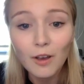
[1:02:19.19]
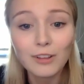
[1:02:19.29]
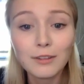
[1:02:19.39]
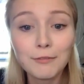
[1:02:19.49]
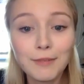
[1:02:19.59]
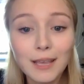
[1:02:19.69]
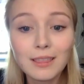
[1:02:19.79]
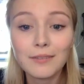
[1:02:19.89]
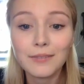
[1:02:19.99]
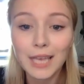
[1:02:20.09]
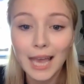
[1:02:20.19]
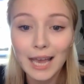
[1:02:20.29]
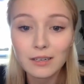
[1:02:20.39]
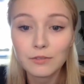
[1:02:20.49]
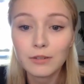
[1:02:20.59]
on the faith of a
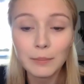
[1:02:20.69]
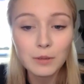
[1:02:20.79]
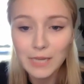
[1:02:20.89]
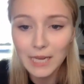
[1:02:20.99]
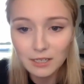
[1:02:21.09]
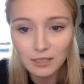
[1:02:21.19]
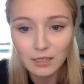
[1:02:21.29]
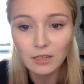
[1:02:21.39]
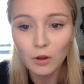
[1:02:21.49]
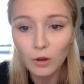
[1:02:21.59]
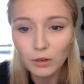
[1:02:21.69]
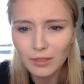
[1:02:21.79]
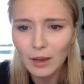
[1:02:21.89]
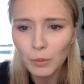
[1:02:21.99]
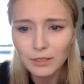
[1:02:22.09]
cat of reputation and honor,
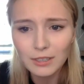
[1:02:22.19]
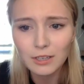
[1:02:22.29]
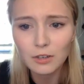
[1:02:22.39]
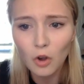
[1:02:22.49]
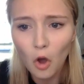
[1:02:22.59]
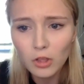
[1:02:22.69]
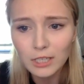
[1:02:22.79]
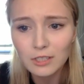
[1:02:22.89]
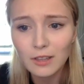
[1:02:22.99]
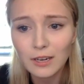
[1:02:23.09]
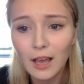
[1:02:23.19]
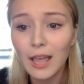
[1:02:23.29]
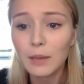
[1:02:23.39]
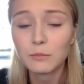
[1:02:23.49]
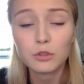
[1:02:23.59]
thou wilt acknowledge that I
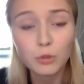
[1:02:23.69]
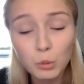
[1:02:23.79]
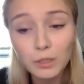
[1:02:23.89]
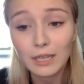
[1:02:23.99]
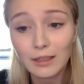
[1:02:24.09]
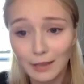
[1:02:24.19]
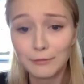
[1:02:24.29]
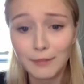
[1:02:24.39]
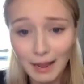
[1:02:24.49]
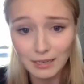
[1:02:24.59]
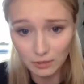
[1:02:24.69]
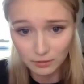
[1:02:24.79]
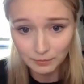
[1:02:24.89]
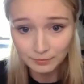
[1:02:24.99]
am truly thy friend."